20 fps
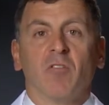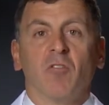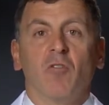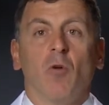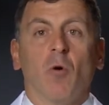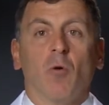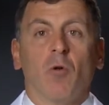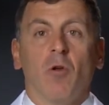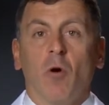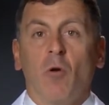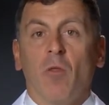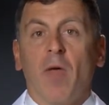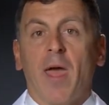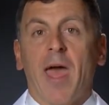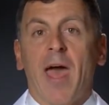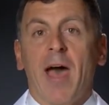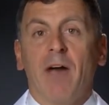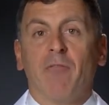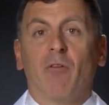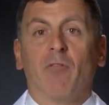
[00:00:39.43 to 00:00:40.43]
who don't know they
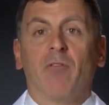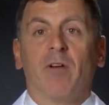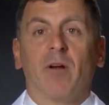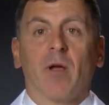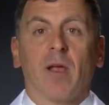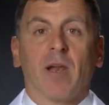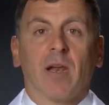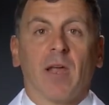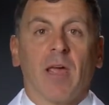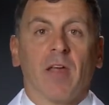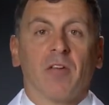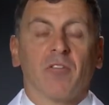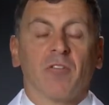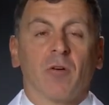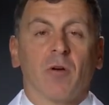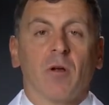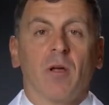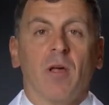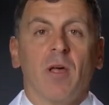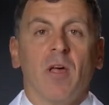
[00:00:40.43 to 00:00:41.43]
have ovarian
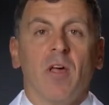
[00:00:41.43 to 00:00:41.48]
cancer,